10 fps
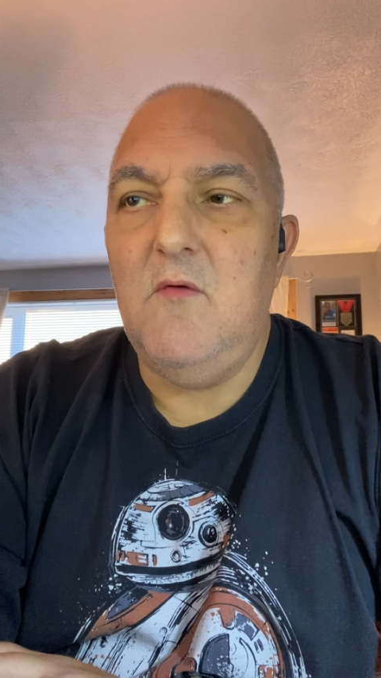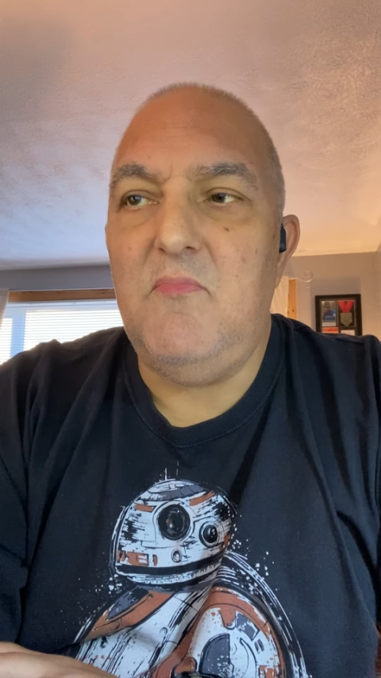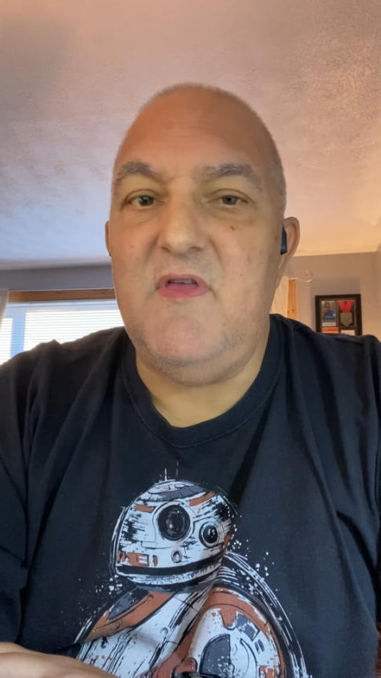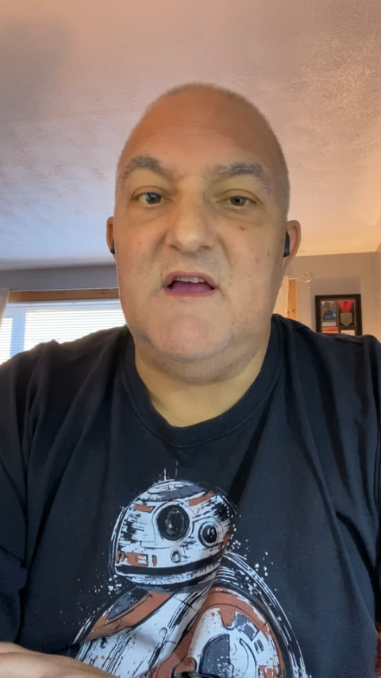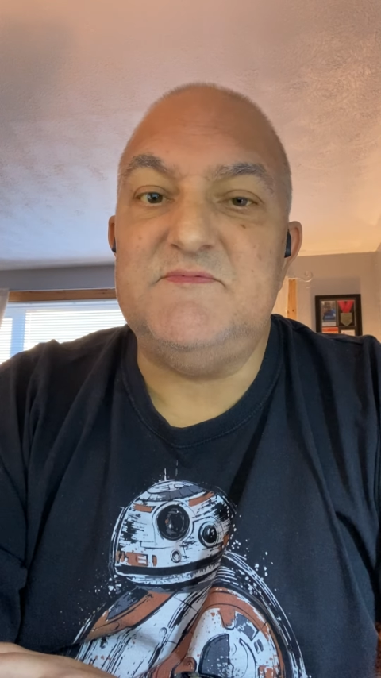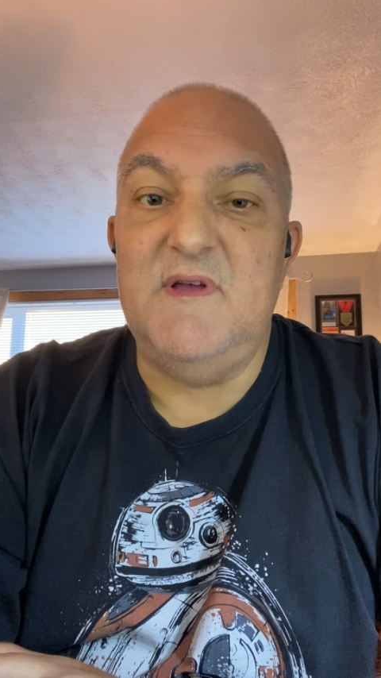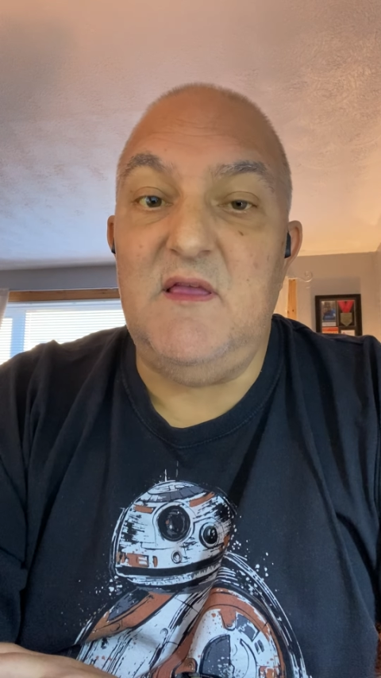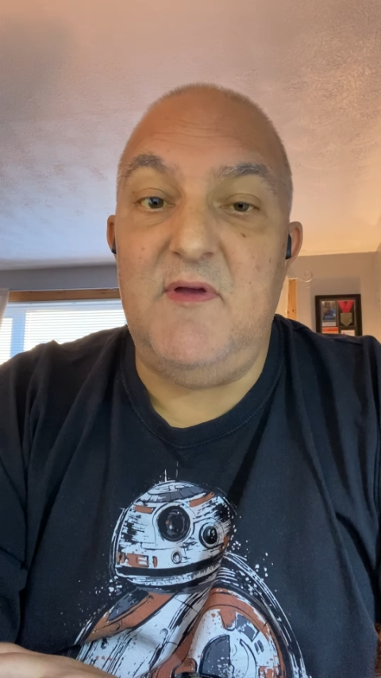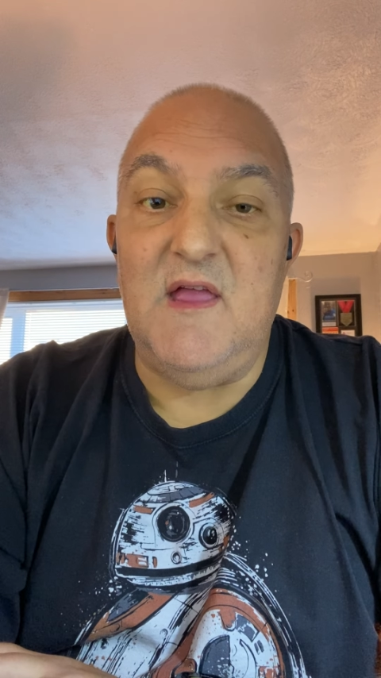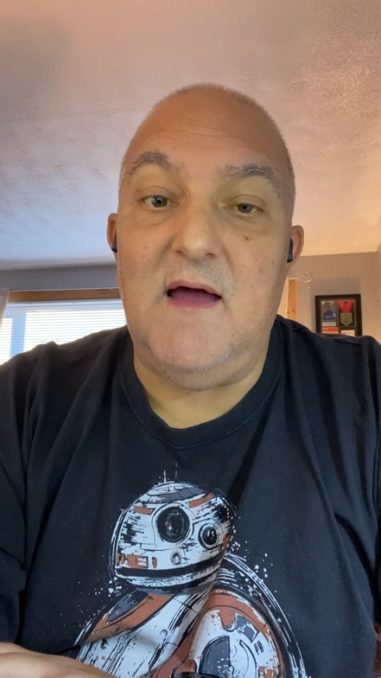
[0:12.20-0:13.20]
But that's mainly
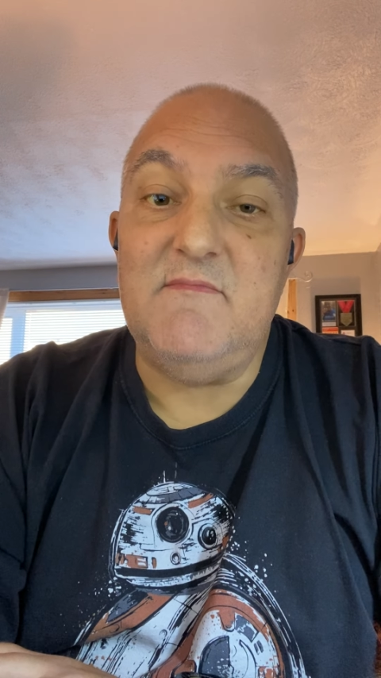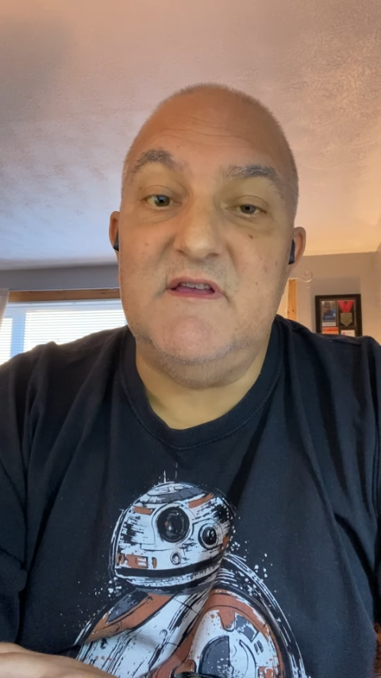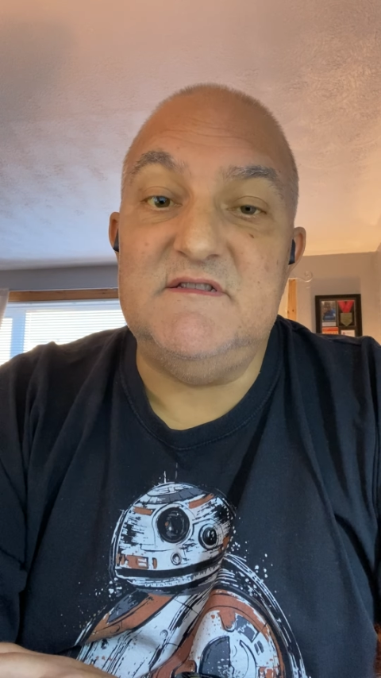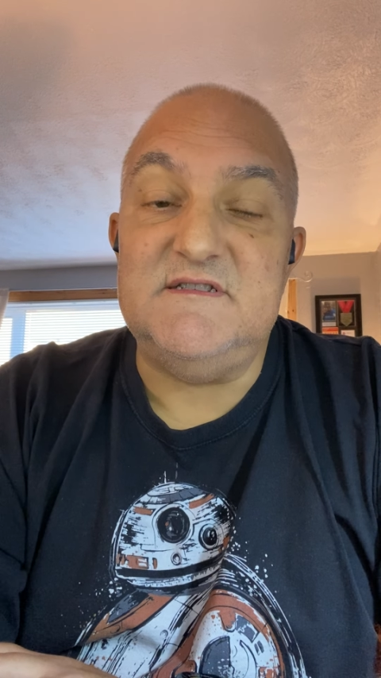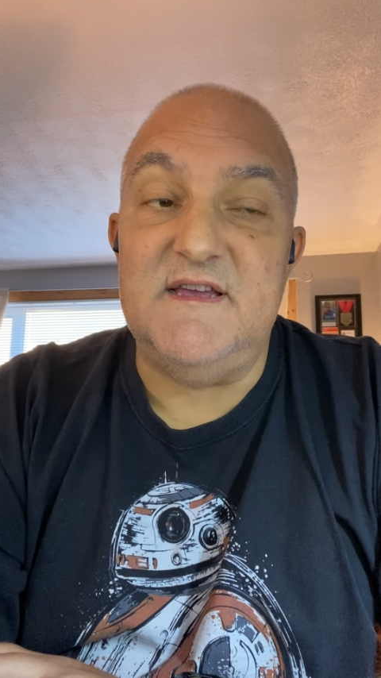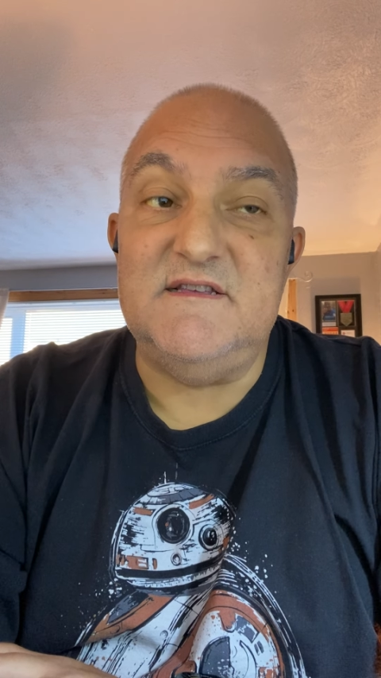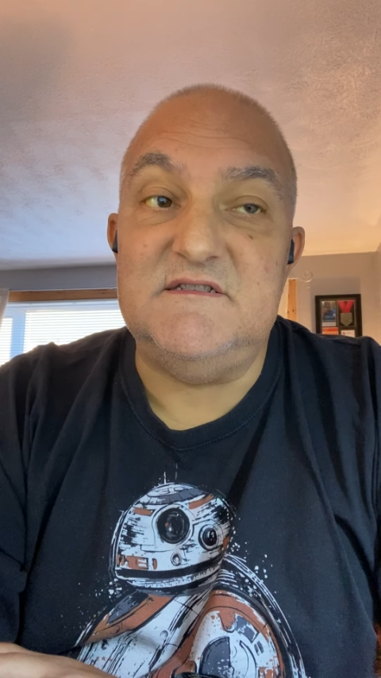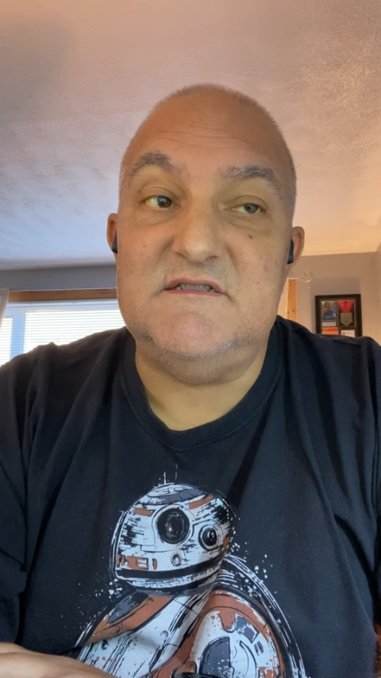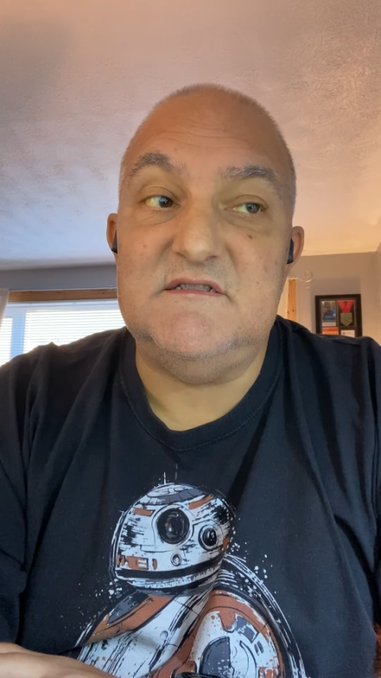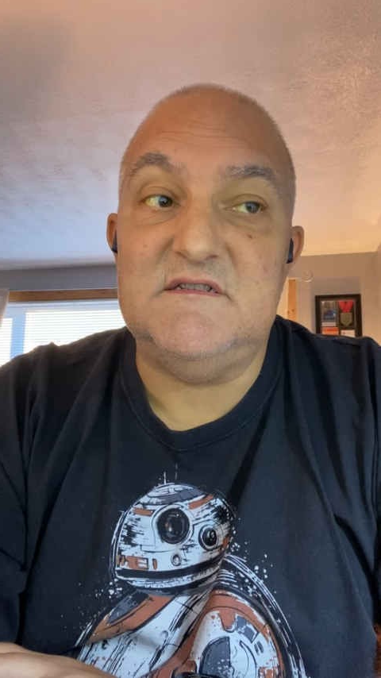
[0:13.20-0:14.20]
been happening
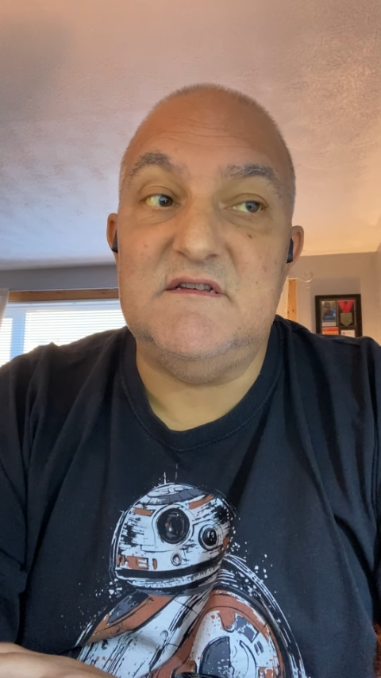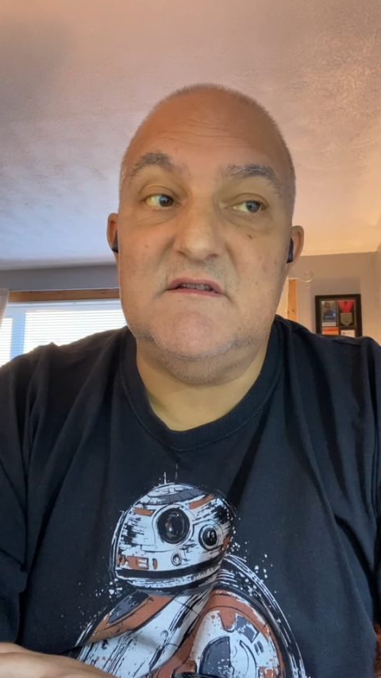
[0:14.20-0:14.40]
since